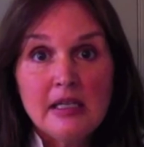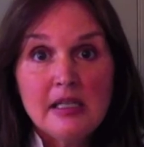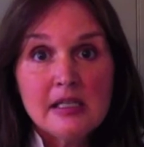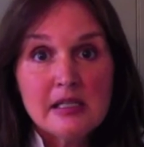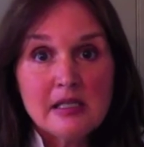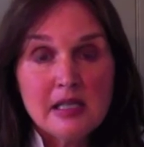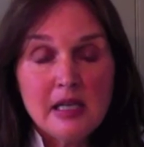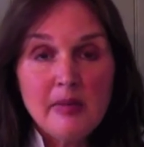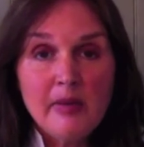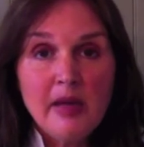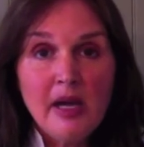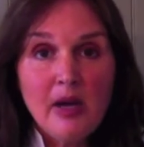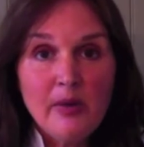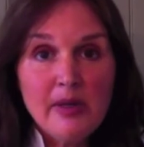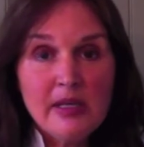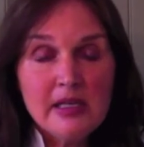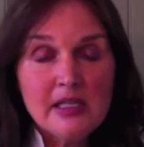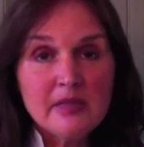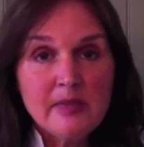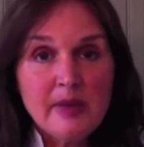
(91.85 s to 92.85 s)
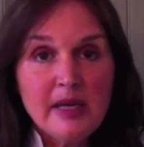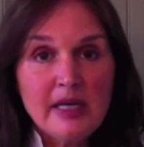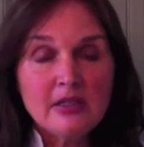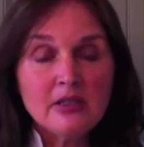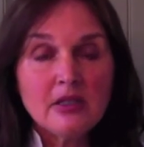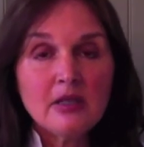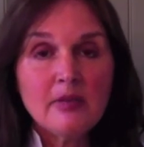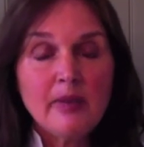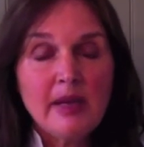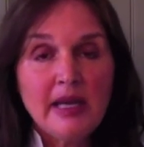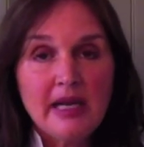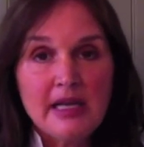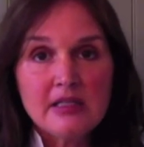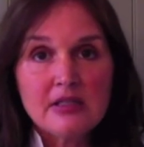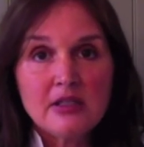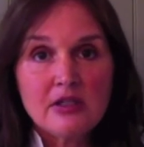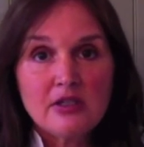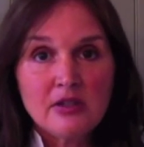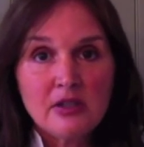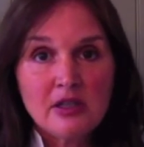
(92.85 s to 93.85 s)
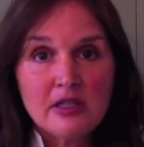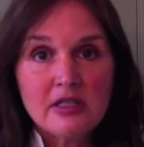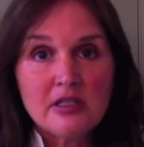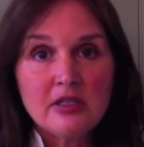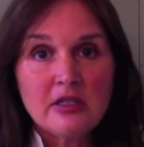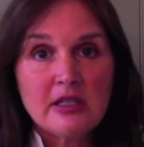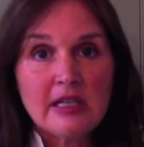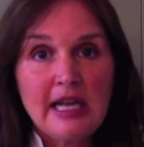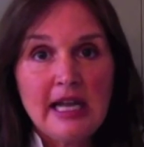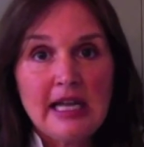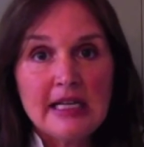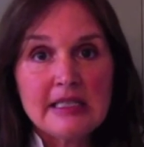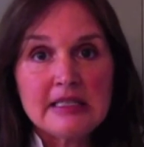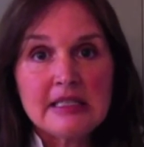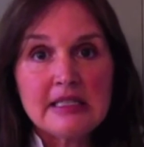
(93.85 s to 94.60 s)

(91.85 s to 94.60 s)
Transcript: Somehow we expect our pets, our dogs and our cats,